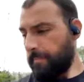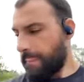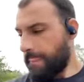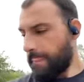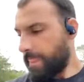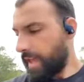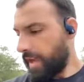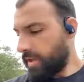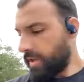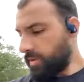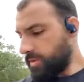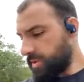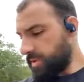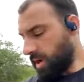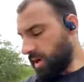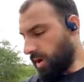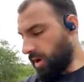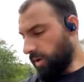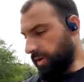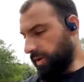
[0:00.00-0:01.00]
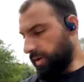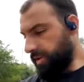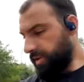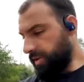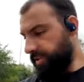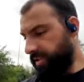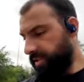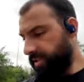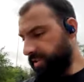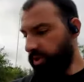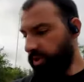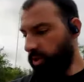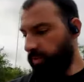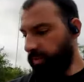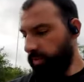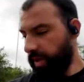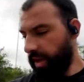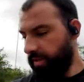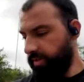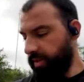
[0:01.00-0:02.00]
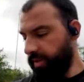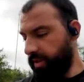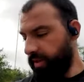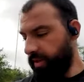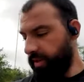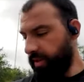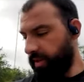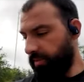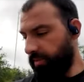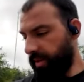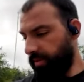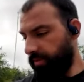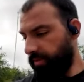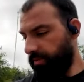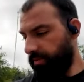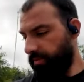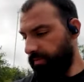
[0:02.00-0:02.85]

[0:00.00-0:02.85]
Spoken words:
I used the orange citrus soap that we have in the bathroom,